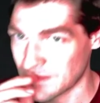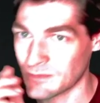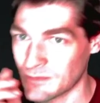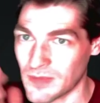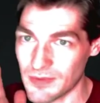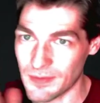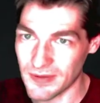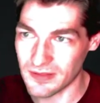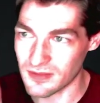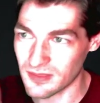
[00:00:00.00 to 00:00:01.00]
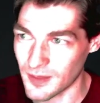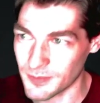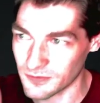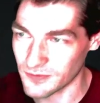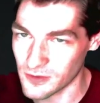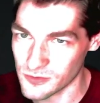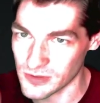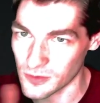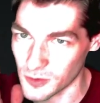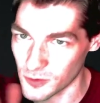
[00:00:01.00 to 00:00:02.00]
Maybe I pick the Thopter Foundry and
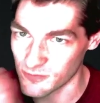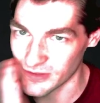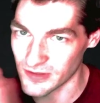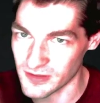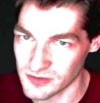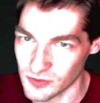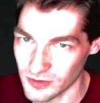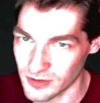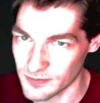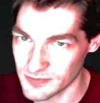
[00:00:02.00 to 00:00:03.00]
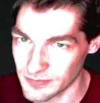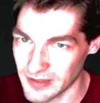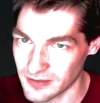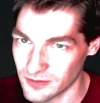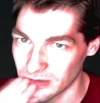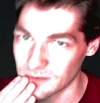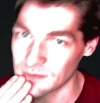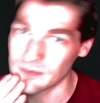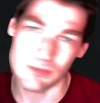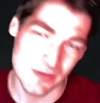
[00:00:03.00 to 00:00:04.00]
hopefully the sword comes back around,
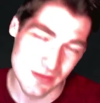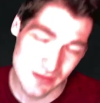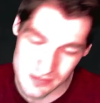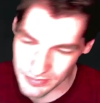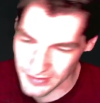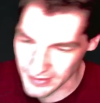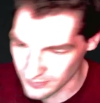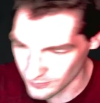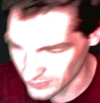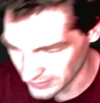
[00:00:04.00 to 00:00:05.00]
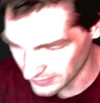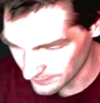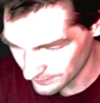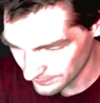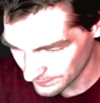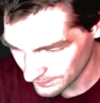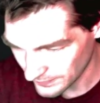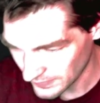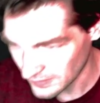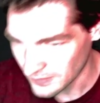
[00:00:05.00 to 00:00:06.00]
but it is black and white.
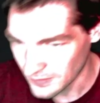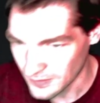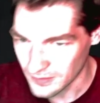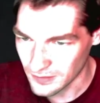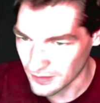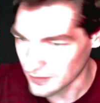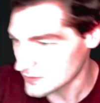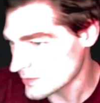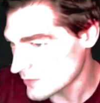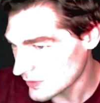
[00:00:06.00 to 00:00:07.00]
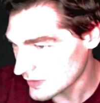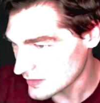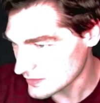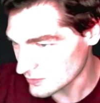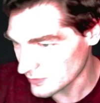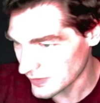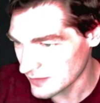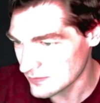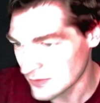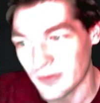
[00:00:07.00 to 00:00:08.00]
Colors I'm going is red,
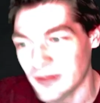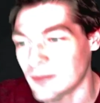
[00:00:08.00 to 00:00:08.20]
green,